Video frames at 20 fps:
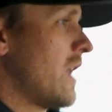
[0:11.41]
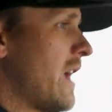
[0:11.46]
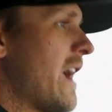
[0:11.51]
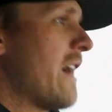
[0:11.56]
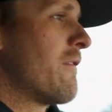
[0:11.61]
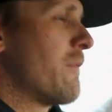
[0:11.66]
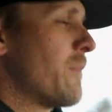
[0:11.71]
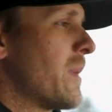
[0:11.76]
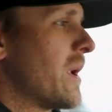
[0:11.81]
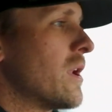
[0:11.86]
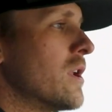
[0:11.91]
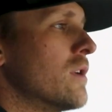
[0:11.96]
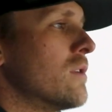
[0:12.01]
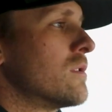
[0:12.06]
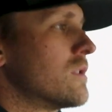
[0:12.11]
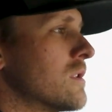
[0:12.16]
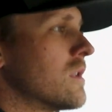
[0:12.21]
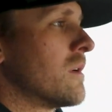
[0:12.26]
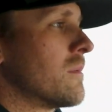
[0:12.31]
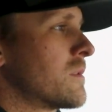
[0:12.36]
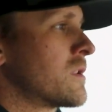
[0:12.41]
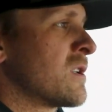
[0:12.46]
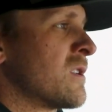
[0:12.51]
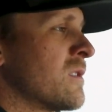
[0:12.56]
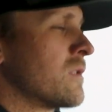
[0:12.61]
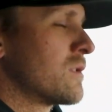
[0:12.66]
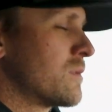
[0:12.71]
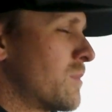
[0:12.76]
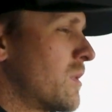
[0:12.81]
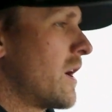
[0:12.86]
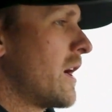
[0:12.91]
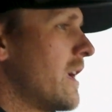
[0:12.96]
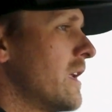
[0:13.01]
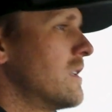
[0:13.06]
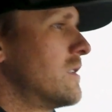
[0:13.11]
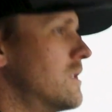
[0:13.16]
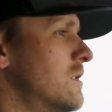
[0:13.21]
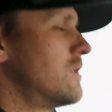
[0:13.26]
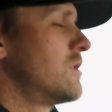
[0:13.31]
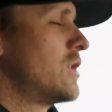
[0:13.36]
I haven't been using them, so those
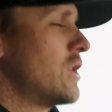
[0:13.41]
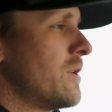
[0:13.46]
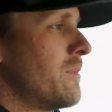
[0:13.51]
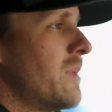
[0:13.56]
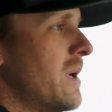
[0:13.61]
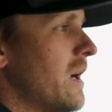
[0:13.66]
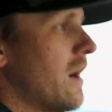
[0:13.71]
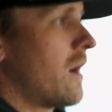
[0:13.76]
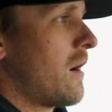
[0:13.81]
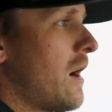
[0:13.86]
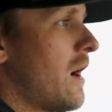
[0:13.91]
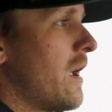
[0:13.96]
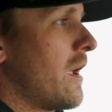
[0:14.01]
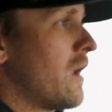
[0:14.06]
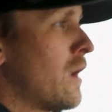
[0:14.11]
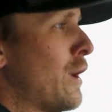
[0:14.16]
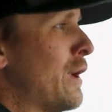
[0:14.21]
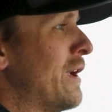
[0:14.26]
braids should be all right.